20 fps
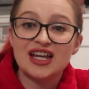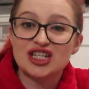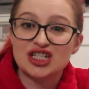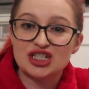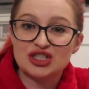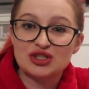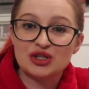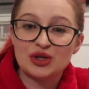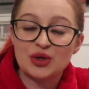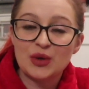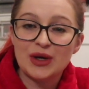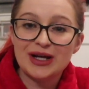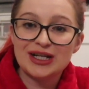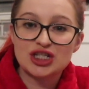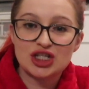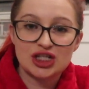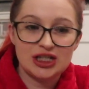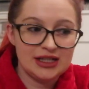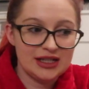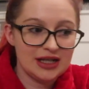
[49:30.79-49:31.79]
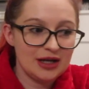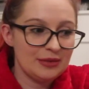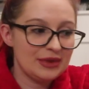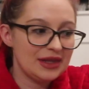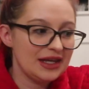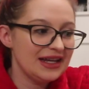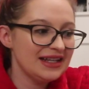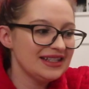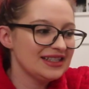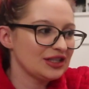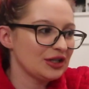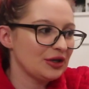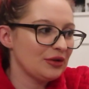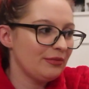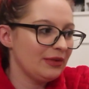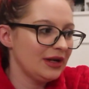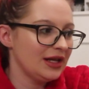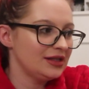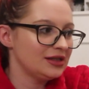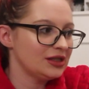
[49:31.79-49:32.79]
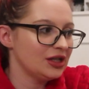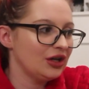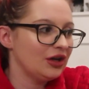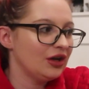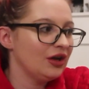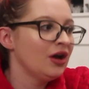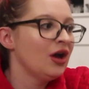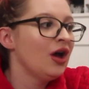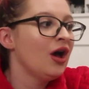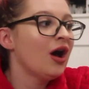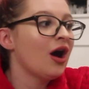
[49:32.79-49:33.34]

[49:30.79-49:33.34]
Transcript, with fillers: she's quite chilly up there, so bless her.